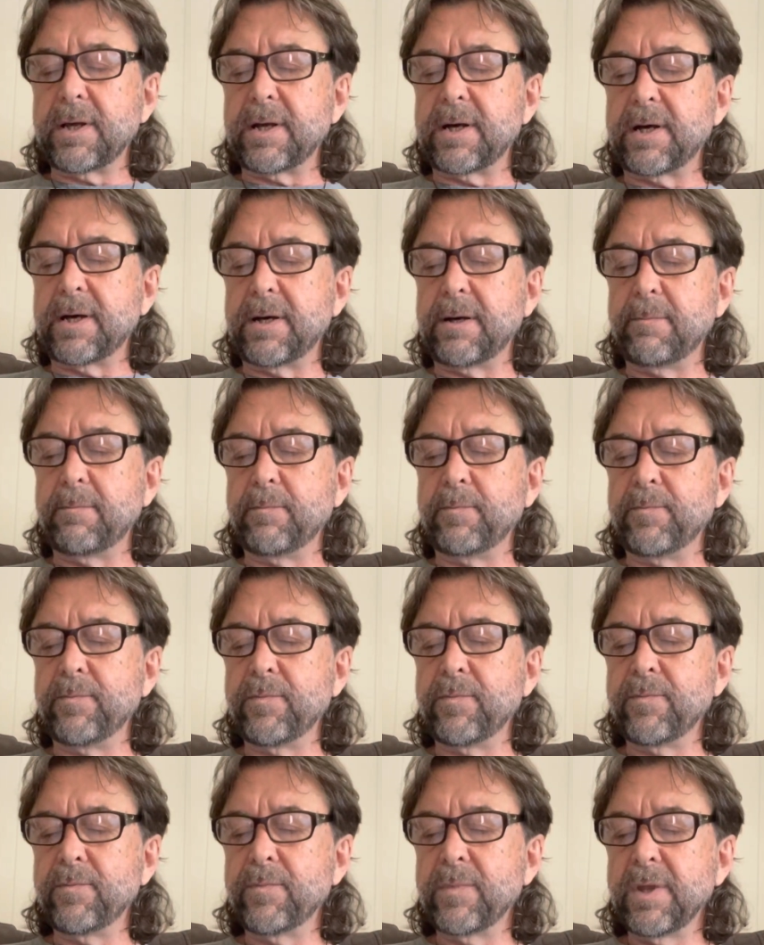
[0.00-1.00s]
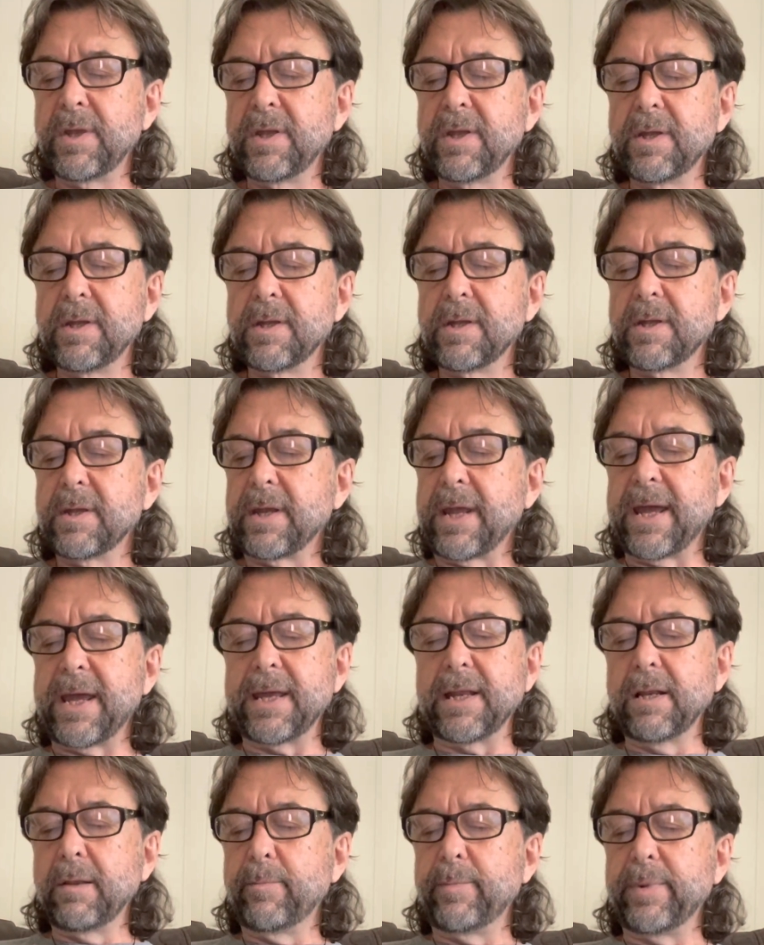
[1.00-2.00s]
Um, yeah,
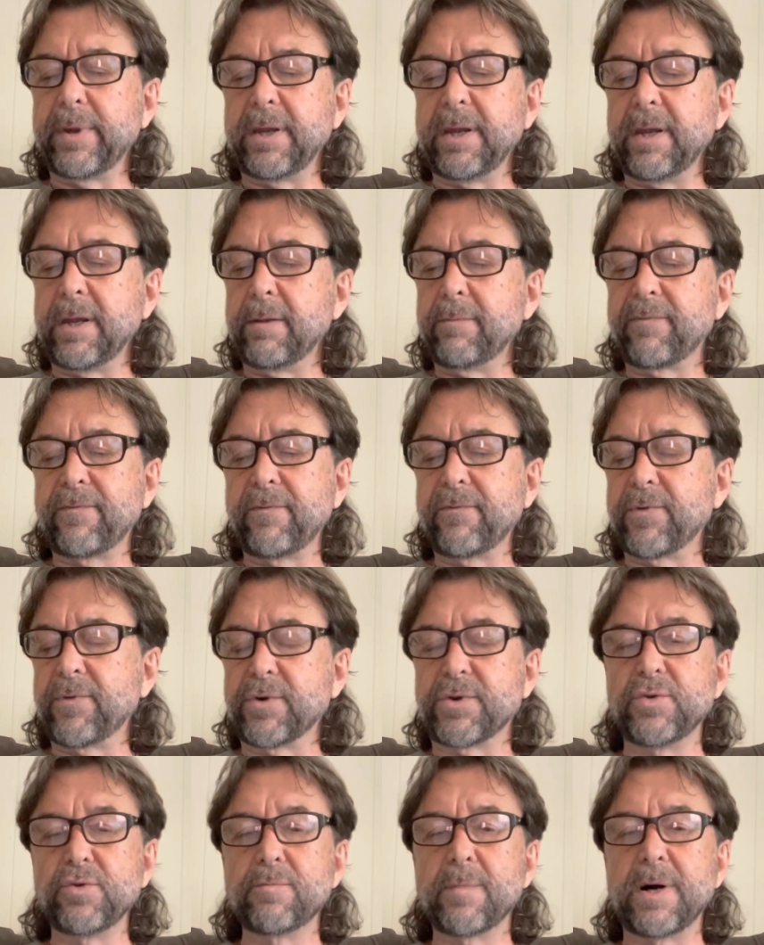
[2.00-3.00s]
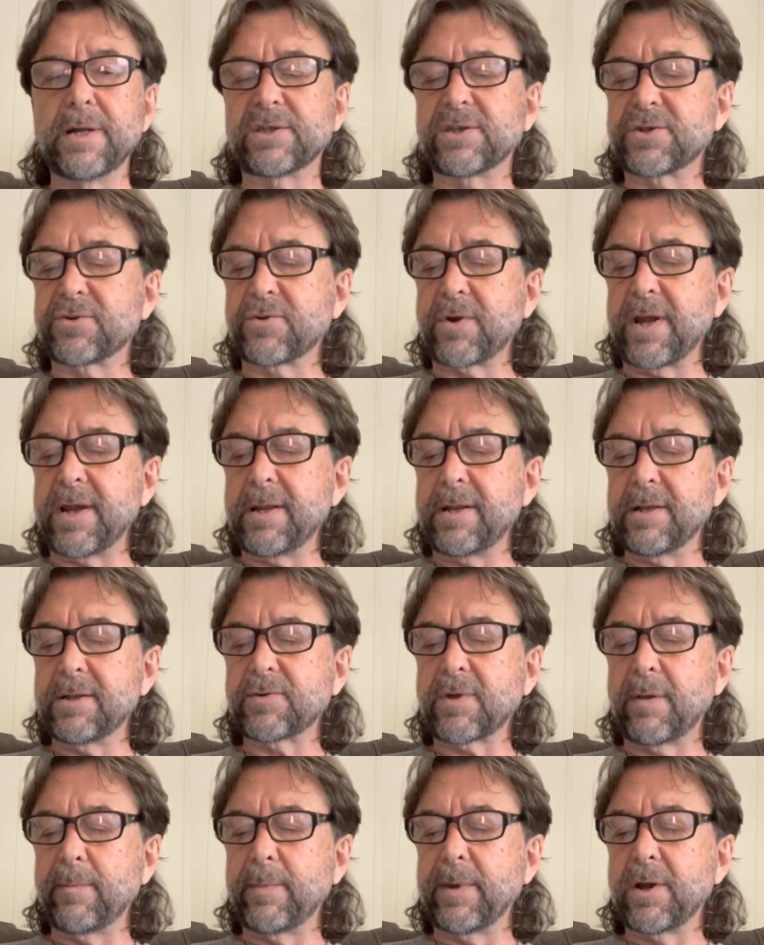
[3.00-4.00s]
it'll be for two months straight,
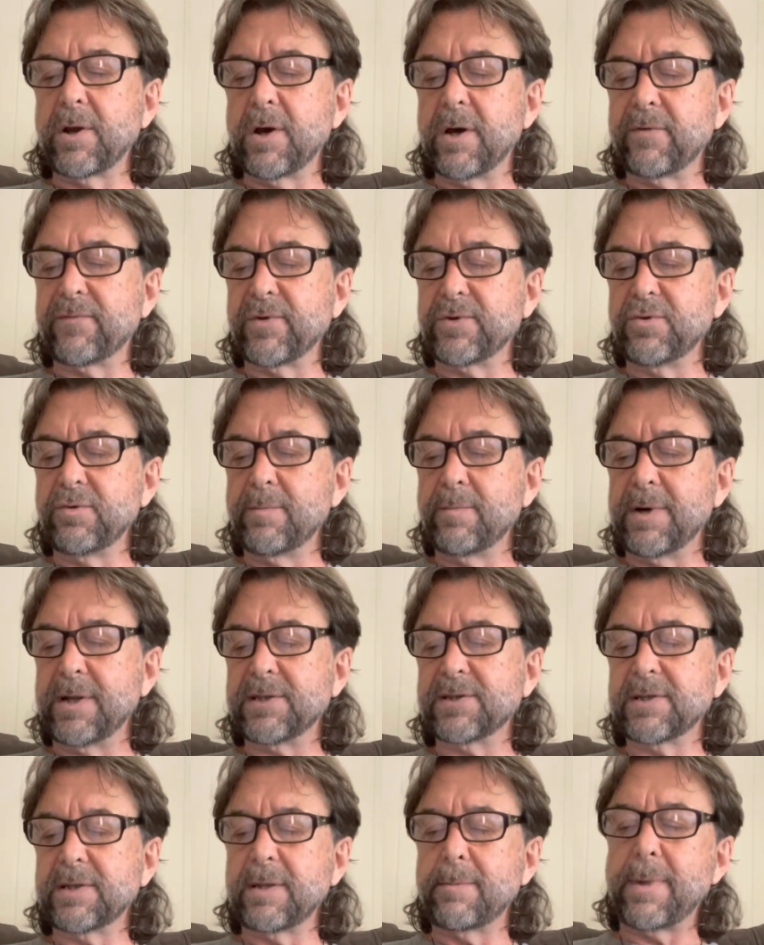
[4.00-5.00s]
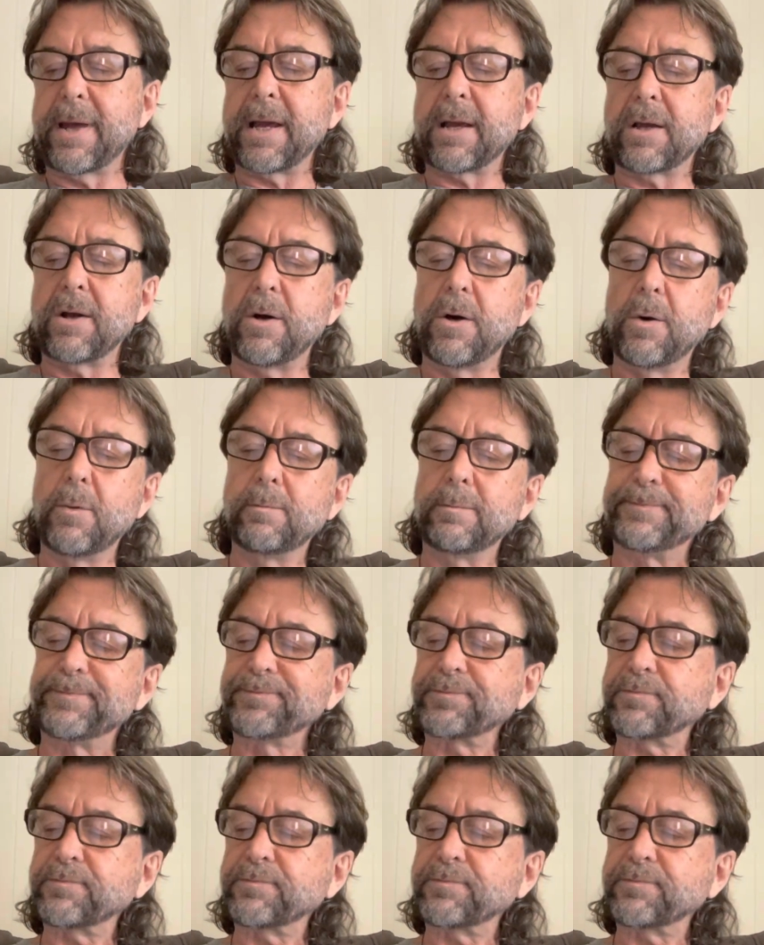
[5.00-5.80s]
so I'll be gone for two months and then back home